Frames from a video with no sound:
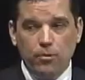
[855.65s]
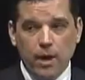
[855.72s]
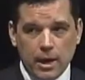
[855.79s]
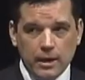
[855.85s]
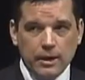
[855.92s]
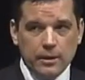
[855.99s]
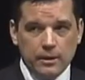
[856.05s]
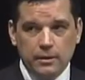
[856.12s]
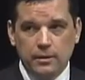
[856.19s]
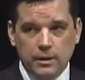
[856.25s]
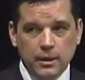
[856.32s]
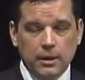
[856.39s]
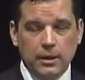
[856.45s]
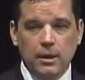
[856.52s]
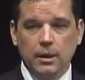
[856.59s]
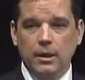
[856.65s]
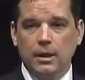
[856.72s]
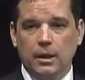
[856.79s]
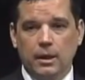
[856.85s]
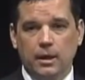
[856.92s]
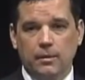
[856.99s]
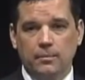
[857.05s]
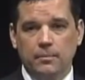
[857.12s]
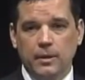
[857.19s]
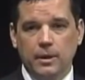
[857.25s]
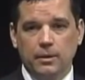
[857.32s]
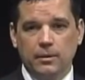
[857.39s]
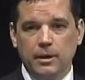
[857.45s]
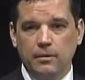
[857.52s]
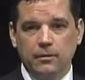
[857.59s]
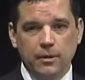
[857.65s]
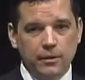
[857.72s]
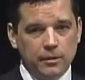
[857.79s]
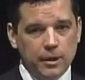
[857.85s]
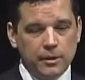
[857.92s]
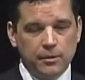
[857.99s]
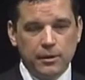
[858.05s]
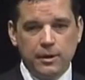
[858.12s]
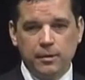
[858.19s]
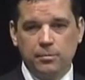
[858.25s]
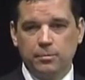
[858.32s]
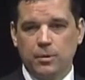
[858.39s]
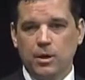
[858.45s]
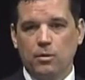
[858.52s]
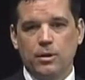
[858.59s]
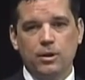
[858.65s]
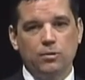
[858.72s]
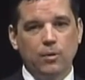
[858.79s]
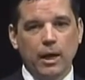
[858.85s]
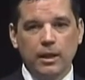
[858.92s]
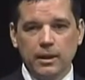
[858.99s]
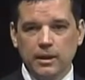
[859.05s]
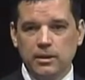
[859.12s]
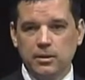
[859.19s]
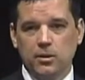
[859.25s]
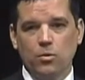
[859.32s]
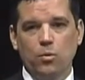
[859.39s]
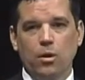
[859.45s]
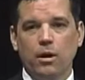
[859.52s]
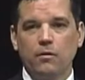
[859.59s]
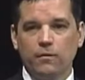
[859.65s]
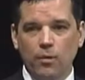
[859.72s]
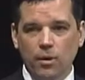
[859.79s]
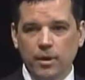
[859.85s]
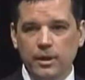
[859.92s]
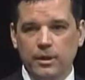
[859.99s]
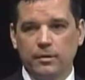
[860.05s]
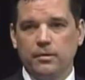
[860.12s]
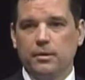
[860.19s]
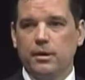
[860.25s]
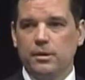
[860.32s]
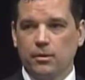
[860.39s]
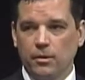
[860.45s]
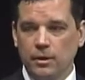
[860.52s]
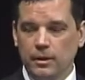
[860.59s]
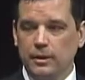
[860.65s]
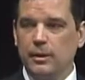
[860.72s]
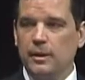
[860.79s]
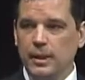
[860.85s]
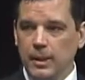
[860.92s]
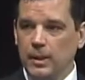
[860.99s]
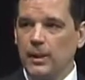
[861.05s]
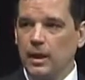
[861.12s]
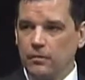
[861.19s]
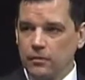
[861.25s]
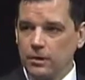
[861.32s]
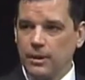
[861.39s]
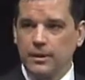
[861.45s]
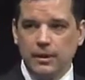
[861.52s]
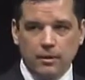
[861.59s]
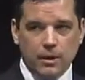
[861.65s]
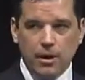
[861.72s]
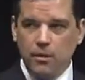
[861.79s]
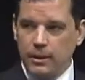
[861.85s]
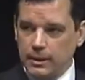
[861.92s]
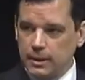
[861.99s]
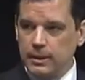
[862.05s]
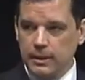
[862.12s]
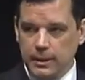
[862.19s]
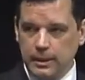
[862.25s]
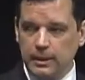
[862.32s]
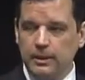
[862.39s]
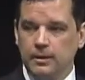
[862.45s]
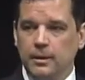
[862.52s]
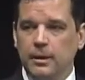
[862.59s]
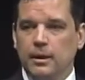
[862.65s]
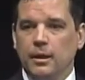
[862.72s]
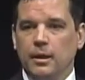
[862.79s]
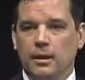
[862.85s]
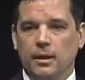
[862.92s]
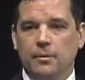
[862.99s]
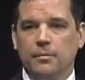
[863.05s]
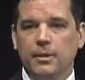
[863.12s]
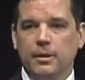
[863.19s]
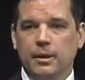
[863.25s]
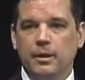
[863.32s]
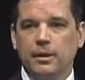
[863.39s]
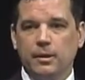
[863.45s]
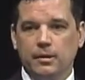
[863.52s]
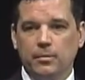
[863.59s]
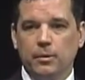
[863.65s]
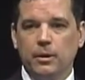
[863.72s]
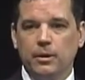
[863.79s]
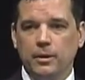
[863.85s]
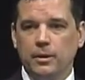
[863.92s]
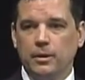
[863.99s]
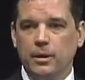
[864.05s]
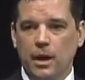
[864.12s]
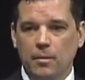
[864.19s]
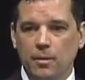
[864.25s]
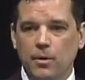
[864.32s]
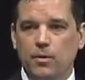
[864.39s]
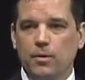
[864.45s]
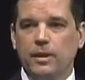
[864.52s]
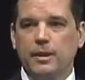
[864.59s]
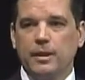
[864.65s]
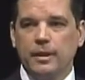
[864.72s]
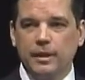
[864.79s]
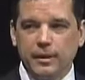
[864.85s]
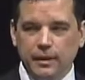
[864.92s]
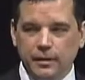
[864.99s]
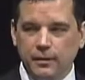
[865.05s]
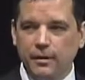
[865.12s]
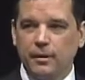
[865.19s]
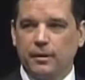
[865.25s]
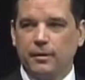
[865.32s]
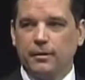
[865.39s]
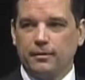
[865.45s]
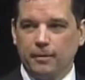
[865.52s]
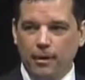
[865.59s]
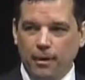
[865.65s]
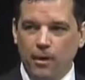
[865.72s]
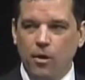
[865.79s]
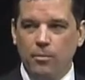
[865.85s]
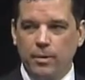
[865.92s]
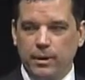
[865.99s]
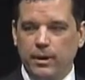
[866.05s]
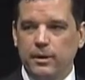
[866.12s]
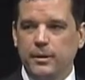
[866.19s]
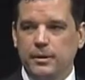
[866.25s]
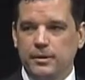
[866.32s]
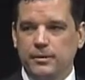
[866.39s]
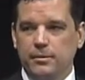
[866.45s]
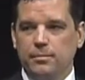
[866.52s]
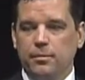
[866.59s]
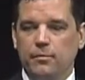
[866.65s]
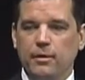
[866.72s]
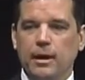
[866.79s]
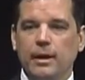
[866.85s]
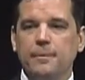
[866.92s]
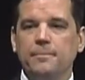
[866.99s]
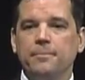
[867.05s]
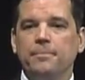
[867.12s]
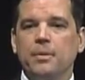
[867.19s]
ready, and even the students going directly into the workforce, there's a certain skill level that they're going to need. So that's what the Common Core state standards are helping us to provide.